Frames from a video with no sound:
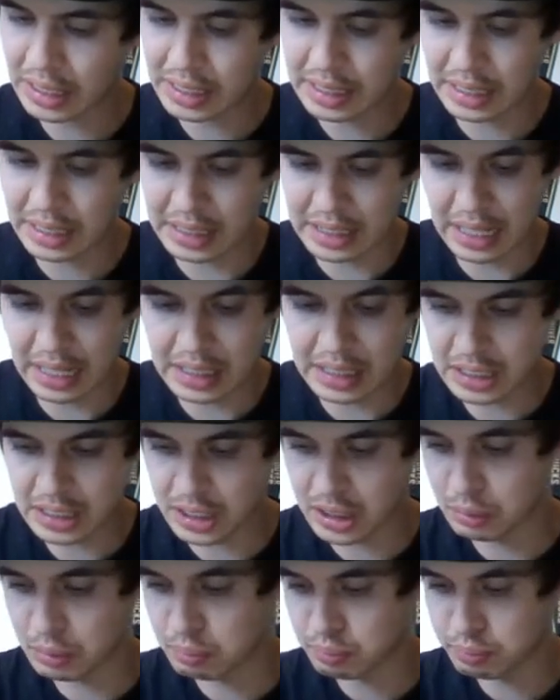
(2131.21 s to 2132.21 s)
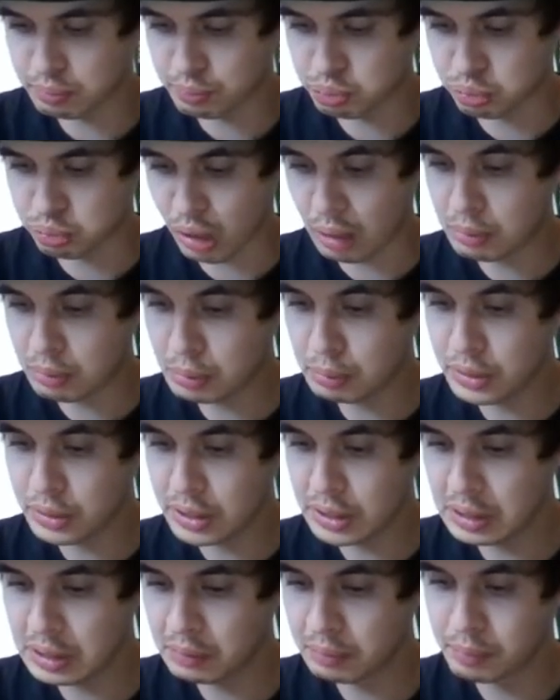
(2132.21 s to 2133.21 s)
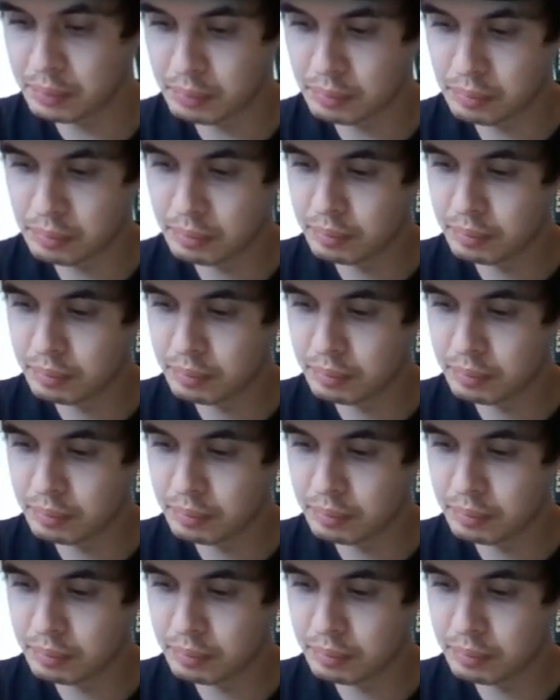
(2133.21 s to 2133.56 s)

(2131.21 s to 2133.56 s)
I think that is probably,